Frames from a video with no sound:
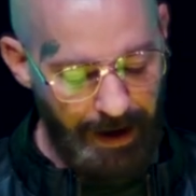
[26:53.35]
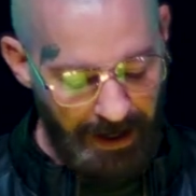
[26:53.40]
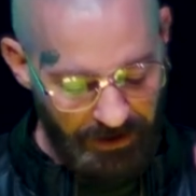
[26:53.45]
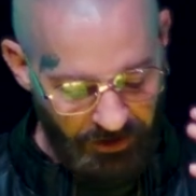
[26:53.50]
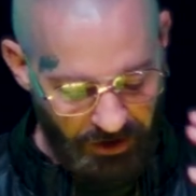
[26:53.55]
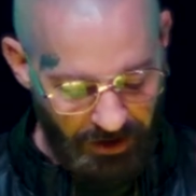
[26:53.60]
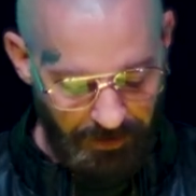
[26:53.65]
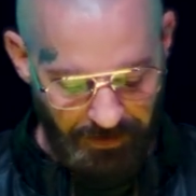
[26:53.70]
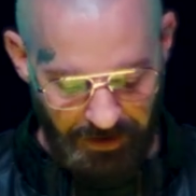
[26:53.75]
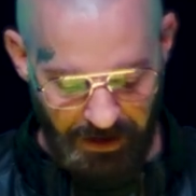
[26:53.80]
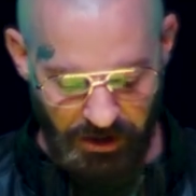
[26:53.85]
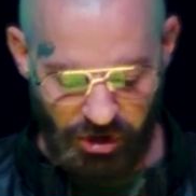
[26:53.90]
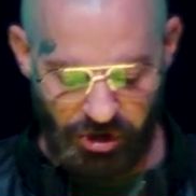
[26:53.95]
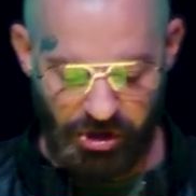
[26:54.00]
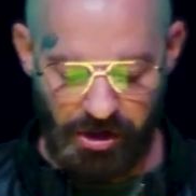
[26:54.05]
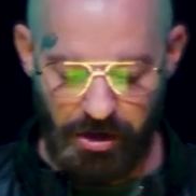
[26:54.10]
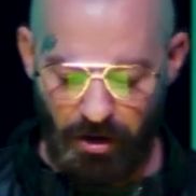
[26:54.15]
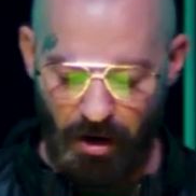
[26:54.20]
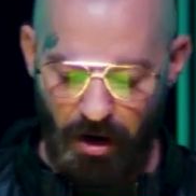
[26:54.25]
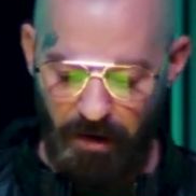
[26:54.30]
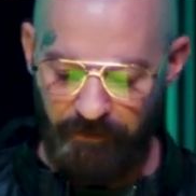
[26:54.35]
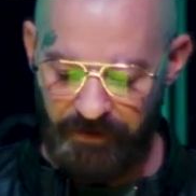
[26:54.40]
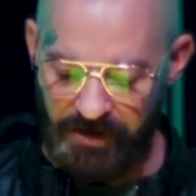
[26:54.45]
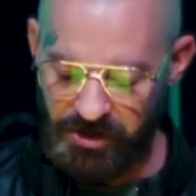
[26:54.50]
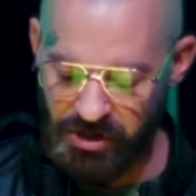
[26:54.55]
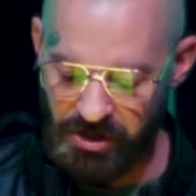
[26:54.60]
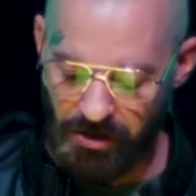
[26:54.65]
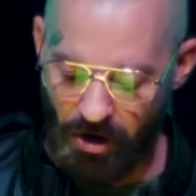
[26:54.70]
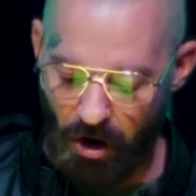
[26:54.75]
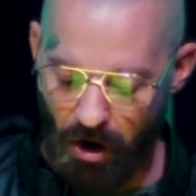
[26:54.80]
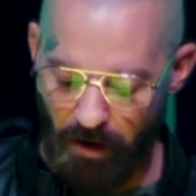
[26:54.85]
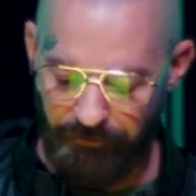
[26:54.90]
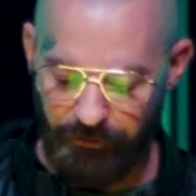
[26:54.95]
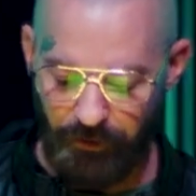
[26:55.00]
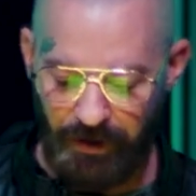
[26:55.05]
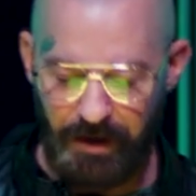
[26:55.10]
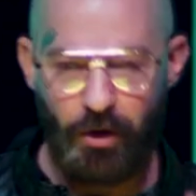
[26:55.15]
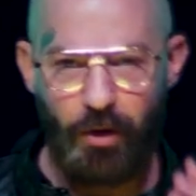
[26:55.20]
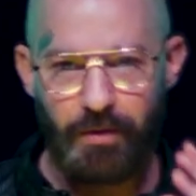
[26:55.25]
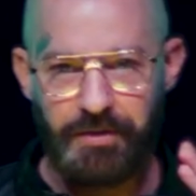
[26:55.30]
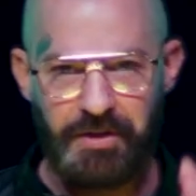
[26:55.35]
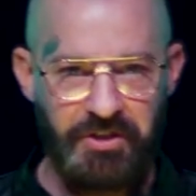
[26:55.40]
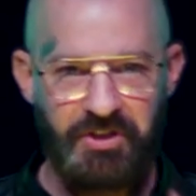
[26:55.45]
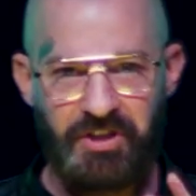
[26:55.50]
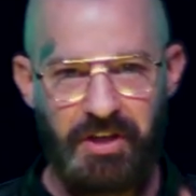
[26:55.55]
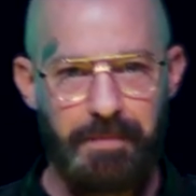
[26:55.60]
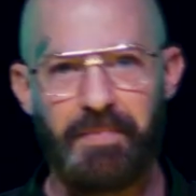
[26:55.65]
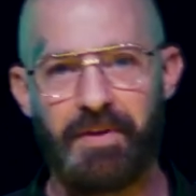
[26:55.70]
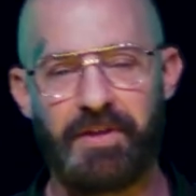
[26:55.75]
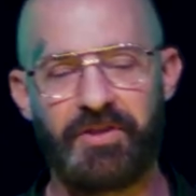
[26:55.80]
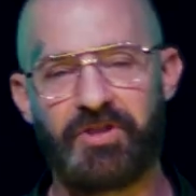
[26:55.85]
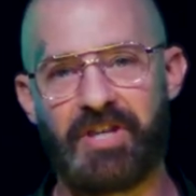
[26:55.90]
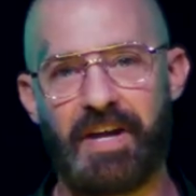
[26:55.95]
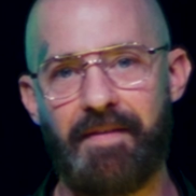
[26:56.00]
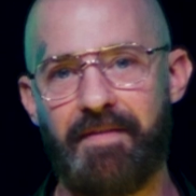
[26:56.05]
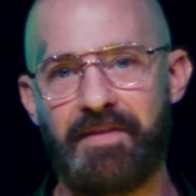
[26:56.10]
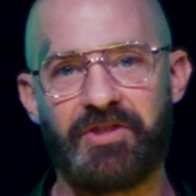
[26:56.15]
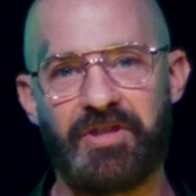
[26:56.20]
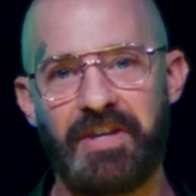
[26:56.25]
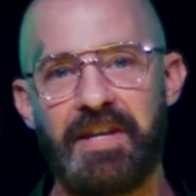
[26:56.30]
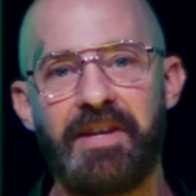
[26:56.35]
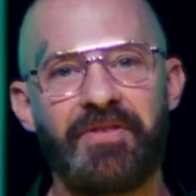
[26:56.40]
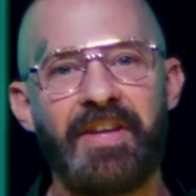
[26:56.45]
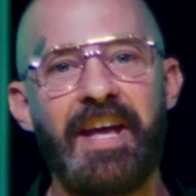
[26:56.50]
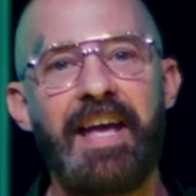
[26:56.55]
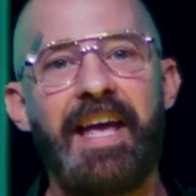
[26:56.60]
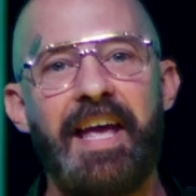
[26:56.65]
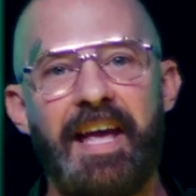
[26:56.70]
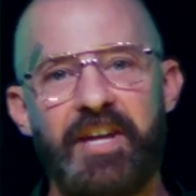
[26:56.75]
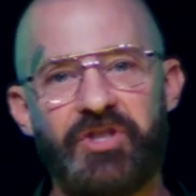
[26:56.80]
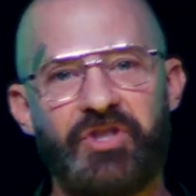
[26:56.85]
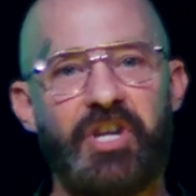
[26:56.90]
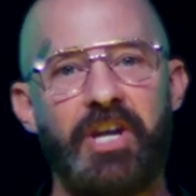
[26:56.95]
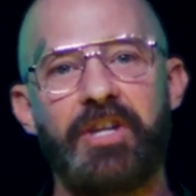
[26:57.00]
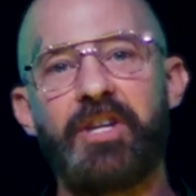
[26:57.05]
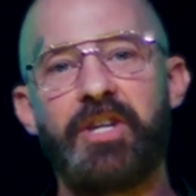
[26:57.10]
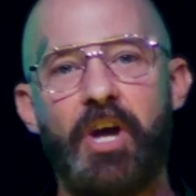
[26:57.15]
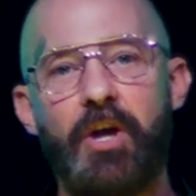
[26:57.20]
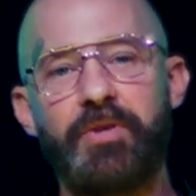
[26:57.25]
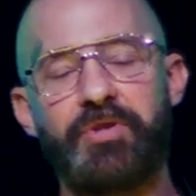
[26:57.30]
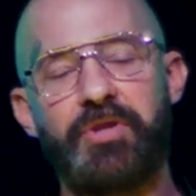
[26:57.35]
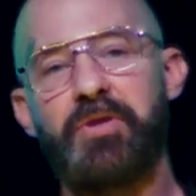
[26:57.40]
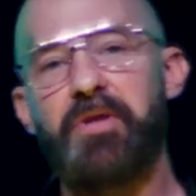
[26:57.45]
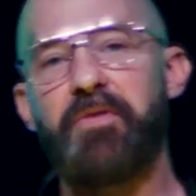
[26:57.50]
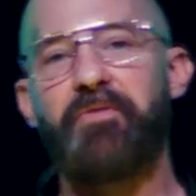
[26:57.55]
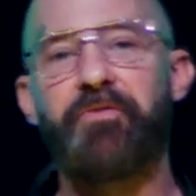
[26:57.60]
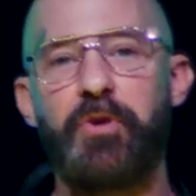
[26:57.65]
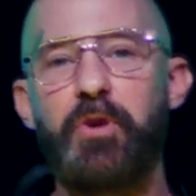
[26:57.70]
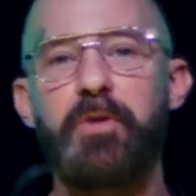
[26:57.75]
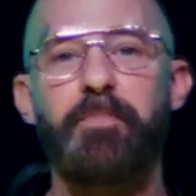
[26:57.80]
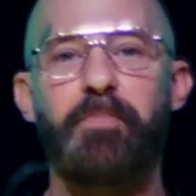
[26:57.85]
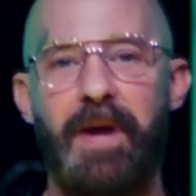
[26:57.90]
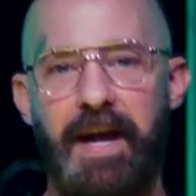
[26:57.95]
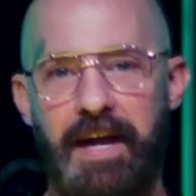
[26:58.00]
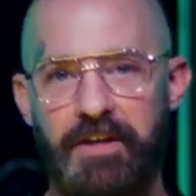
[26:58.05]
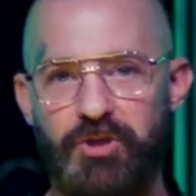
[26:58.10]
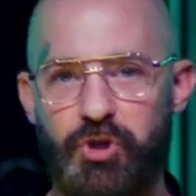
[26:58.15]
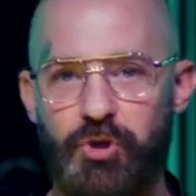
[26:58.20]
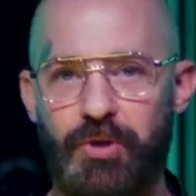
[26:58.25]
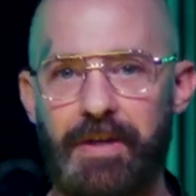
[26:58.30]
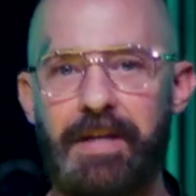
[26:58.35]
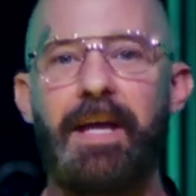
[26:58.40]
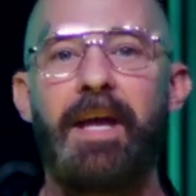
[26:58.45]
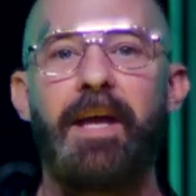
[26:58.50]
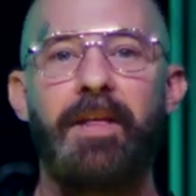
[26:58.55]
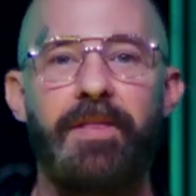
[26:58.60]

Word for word: And so this year, our vision offering on December the 17th is going to go to the food pantry.